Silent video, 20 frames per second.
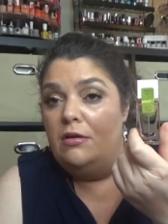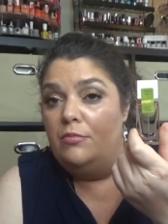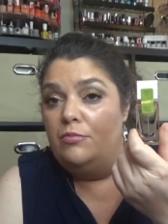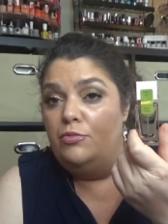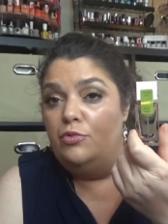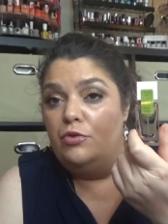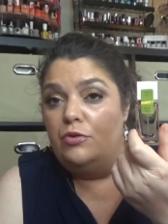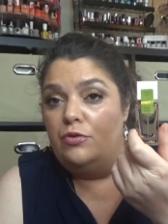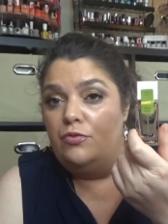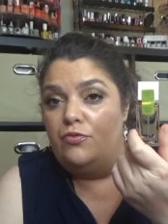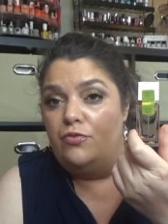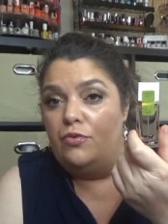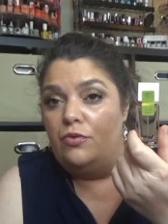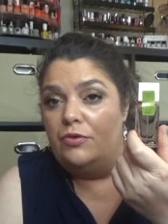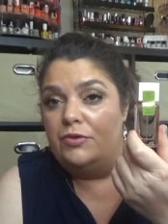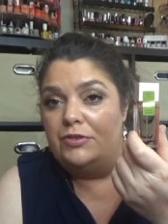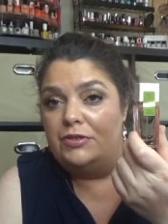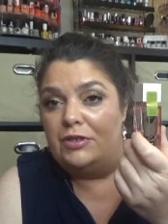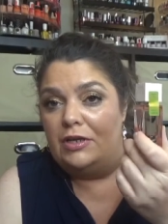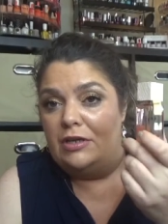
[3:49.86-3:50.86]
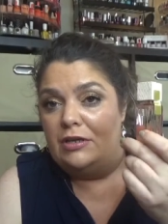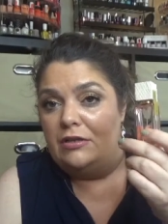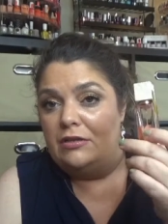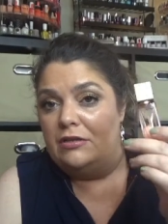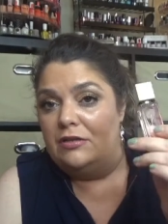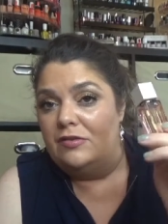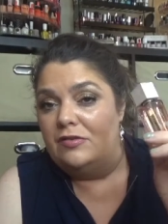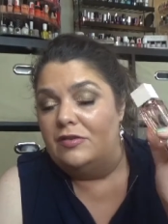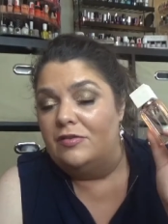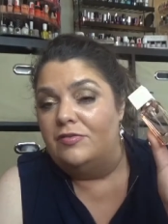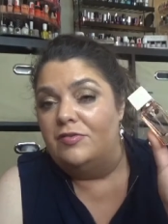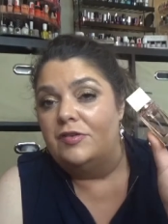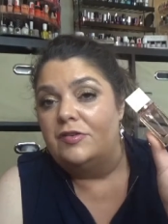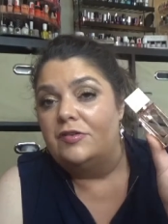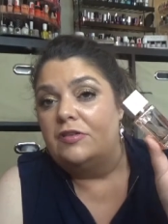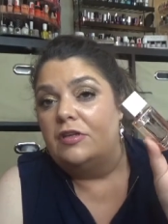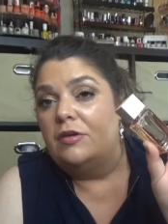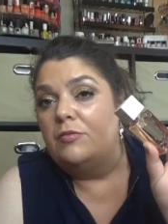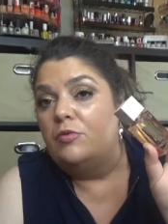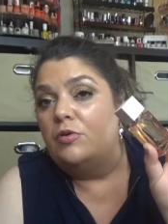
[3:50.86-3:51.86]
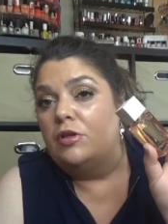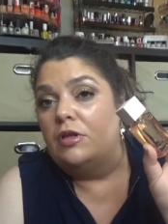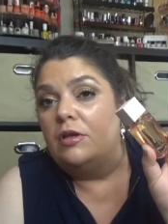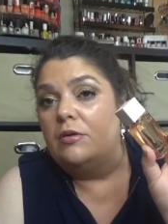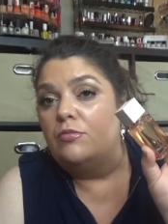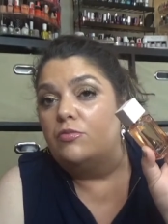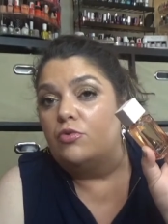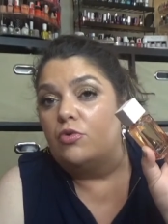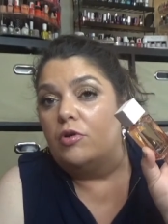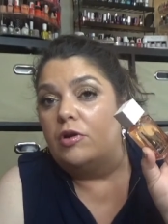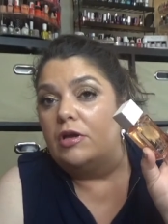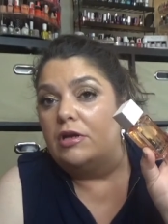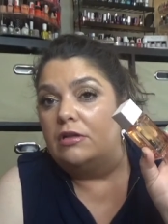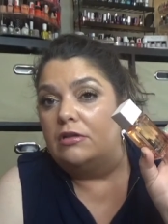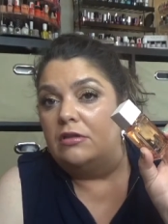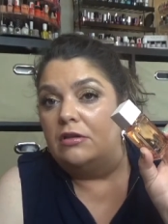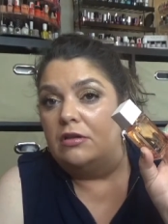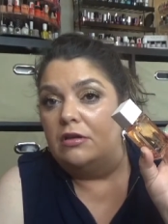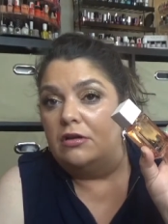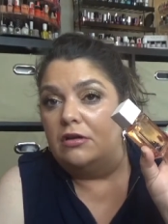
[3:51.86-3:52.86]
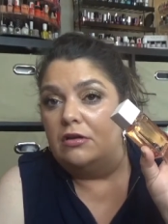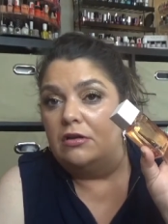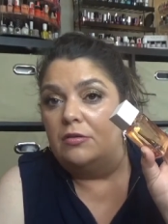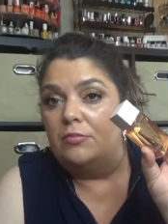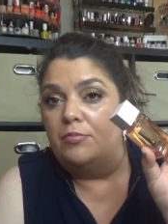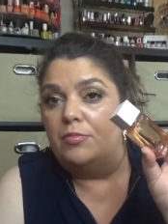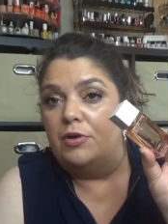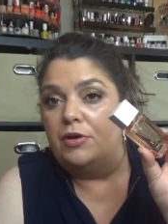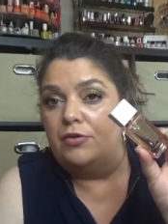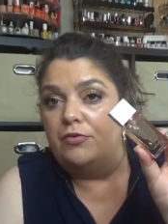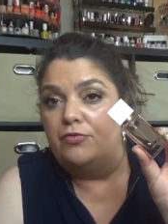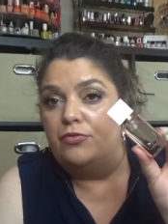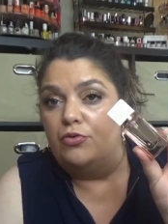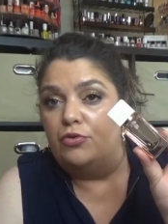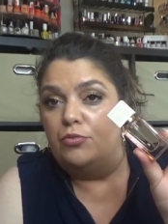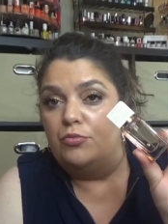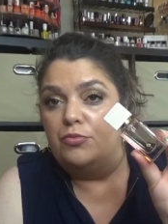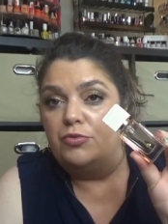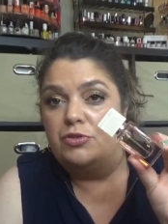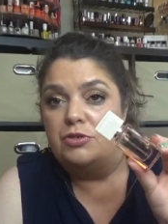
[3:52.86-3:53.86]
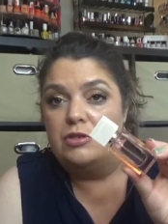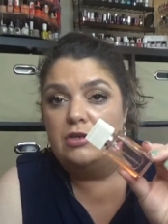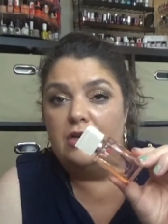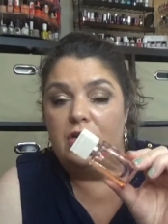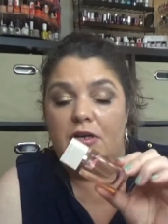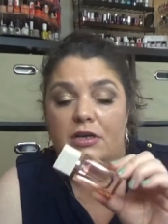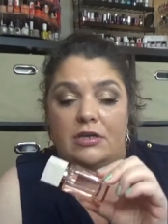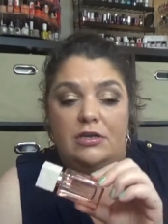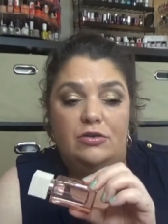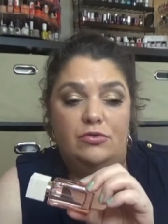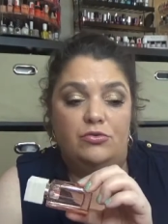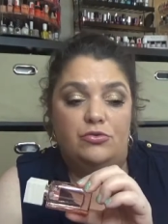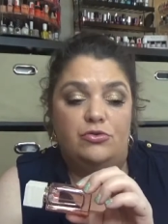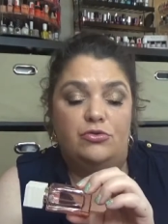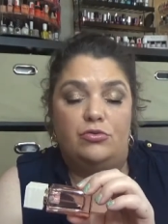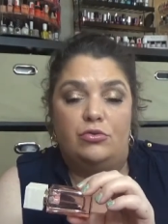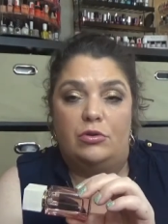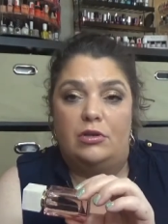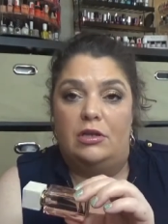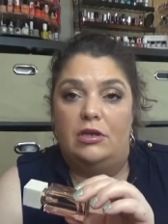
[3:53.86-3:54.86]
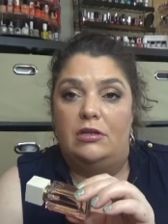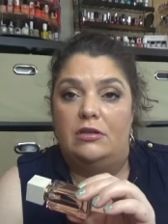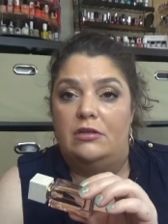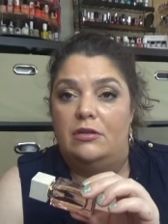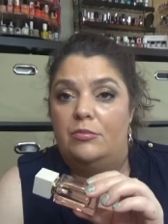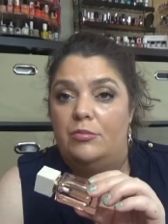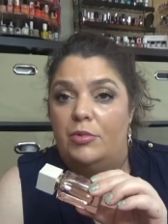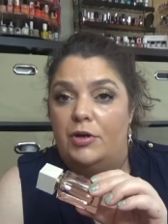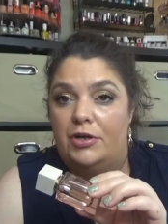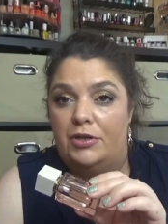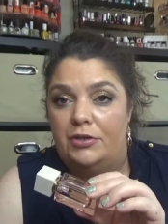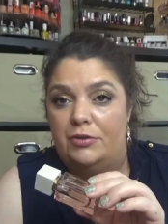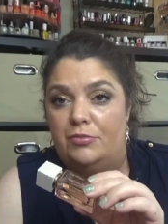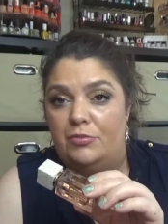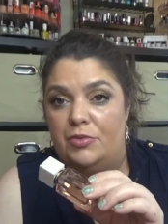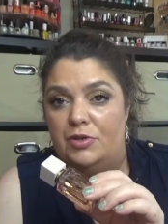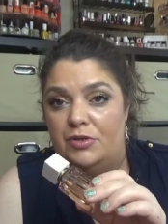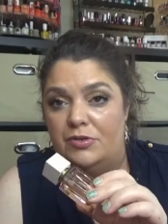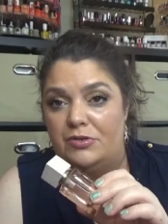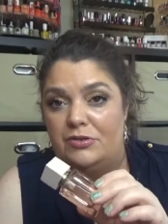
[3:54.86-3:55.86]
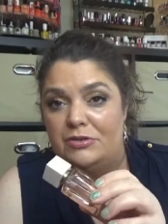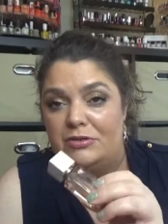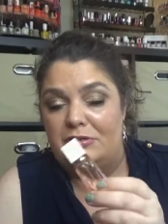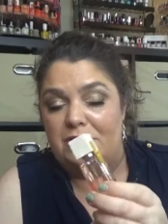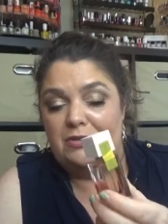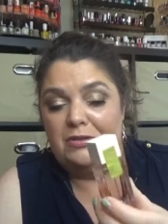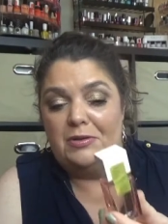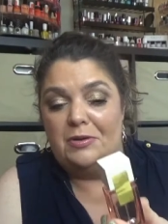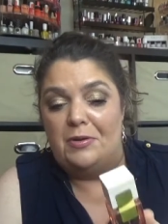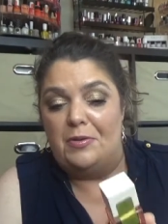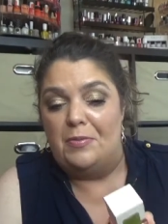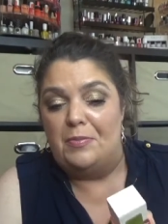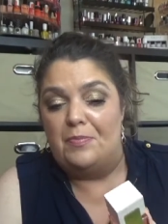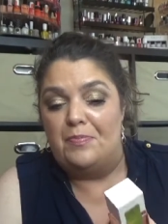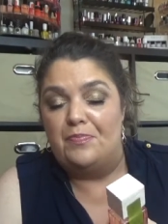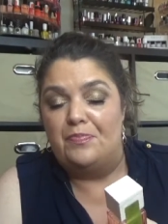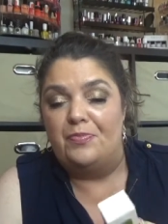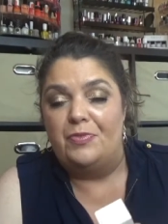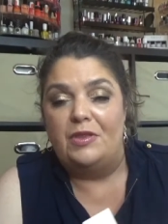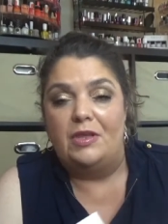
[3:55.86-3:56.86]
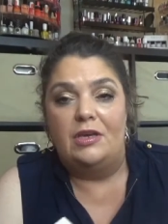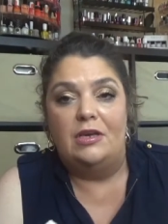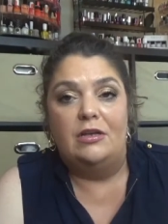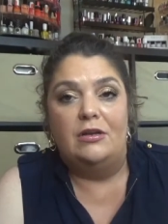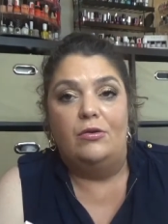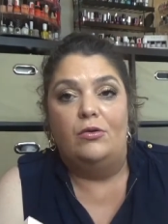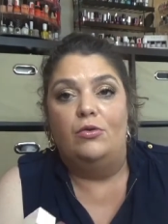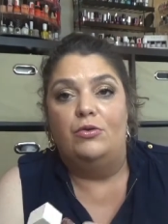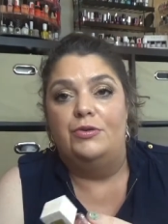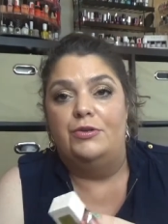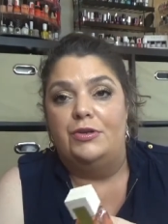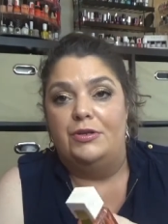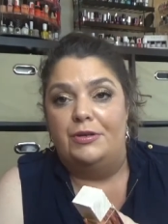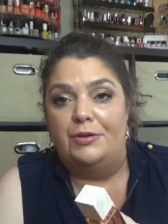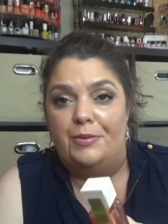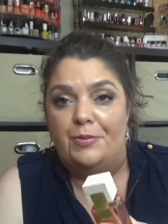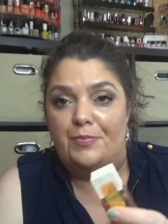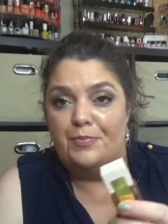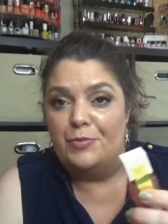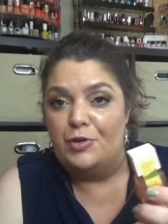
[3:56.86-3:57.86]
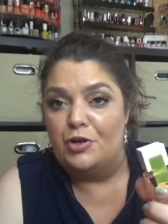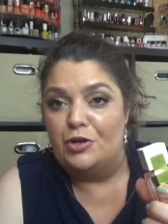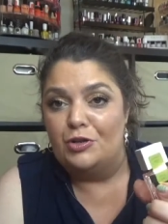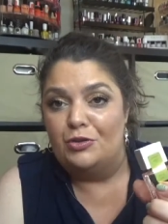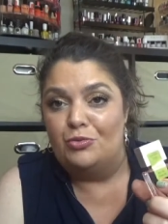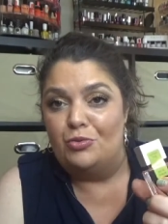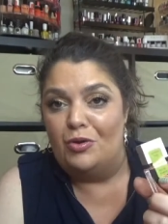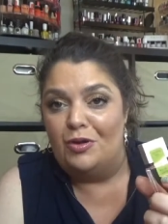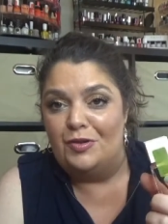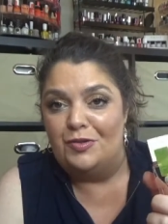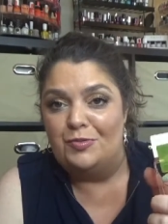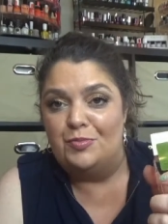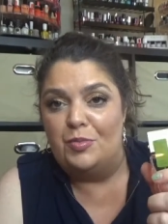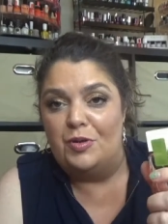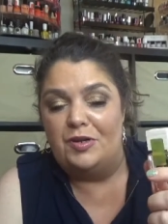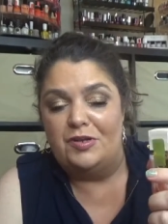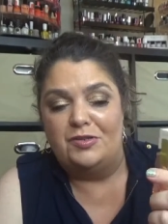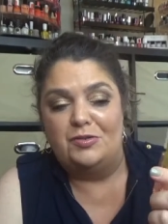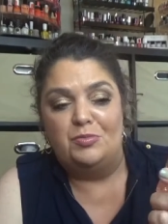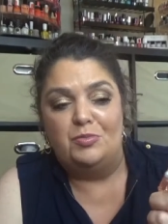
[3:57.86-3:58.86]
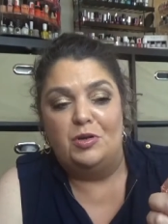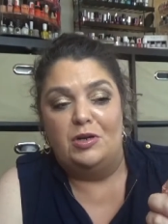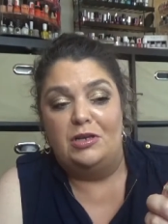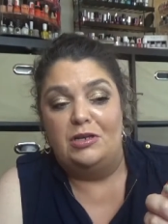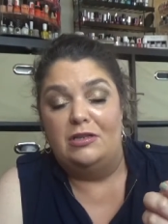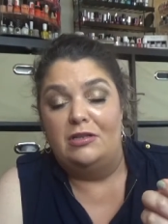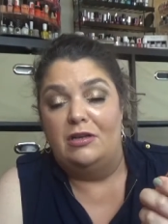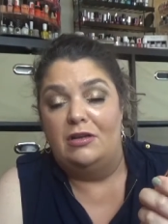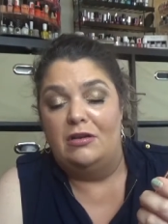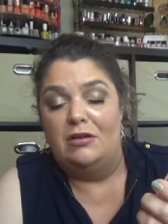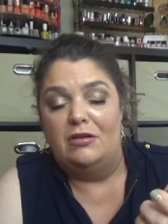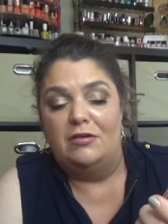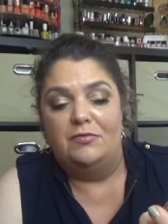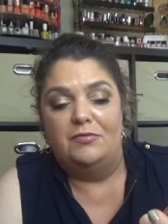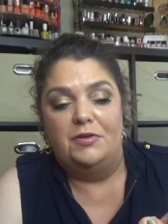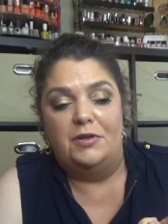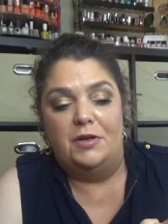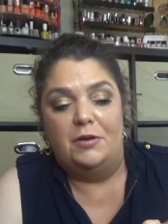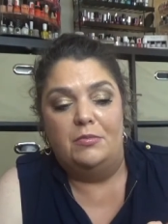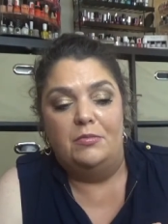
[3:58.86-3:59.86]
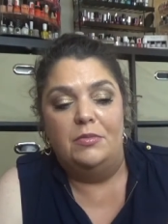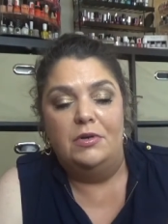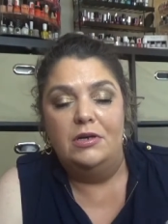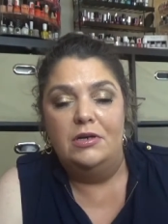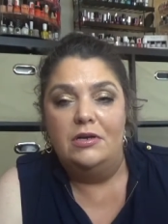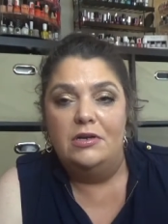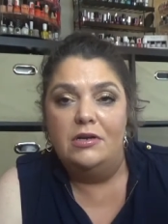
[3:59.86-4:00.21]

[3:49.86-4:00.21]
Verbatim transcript: beautiful scent it's the first time in I'm trying their uh, perfumes I used to get the body mists um, in all the um, rituals possible and I love them